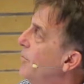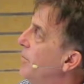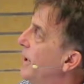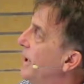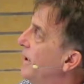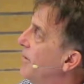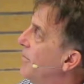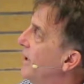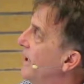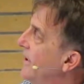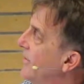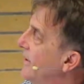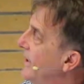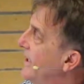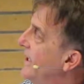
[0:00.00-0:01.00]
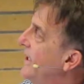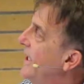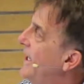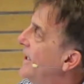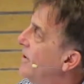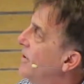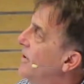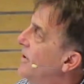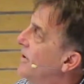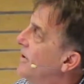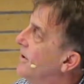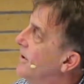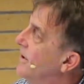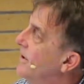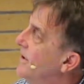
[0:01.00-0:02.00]
But within that
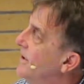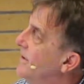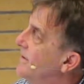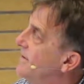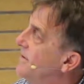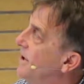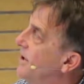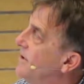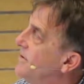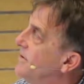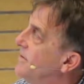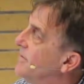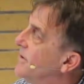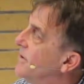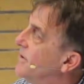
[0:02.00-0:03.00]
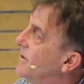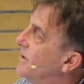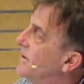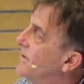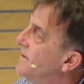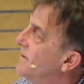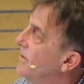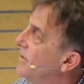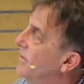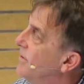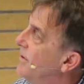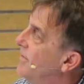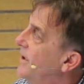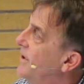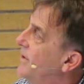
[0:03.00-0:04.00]
kernel is starch, of course, or
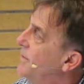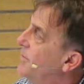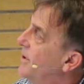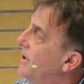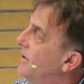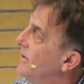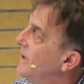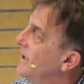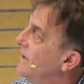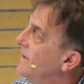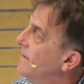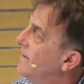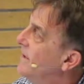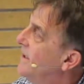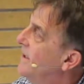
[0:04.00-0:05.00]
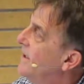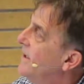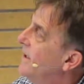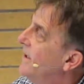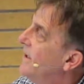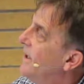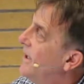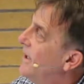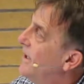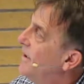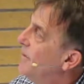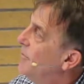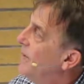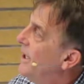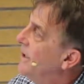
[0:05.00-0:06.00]
various proteins,
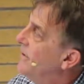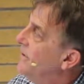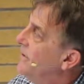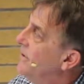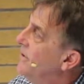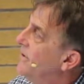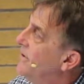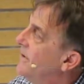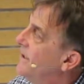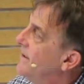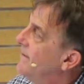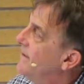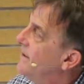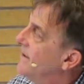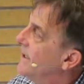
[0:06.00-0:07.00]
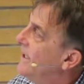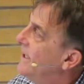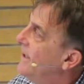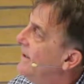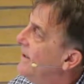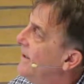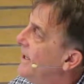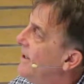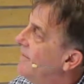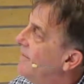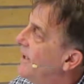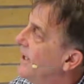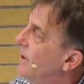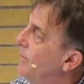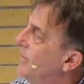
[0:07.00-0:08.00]
micronutrients, and I'll get into that,
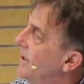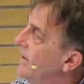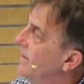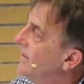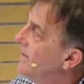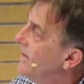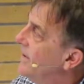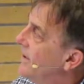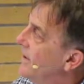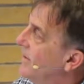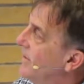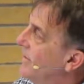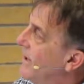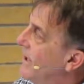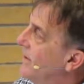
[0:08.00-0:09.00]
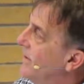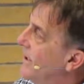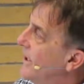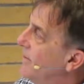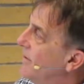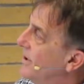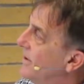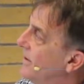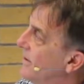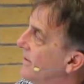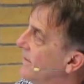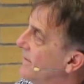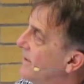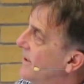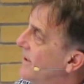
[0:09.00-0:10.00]
vitamins,
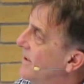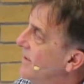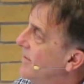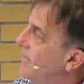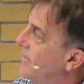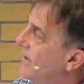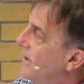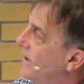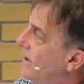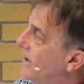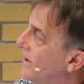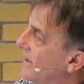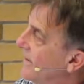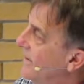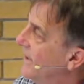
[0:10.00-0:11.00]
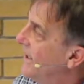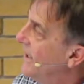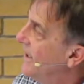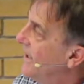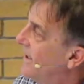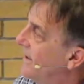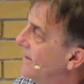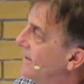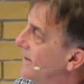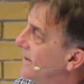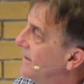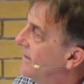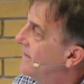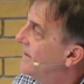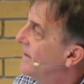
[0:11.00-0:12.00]
phytochemicals, phenolics,
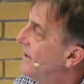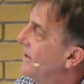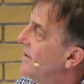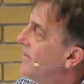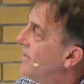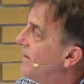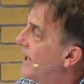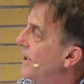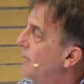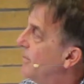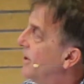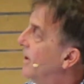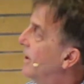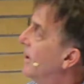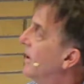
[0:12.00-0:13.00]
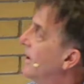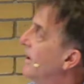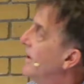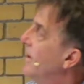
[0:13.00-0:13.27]
antioxidants, fiber.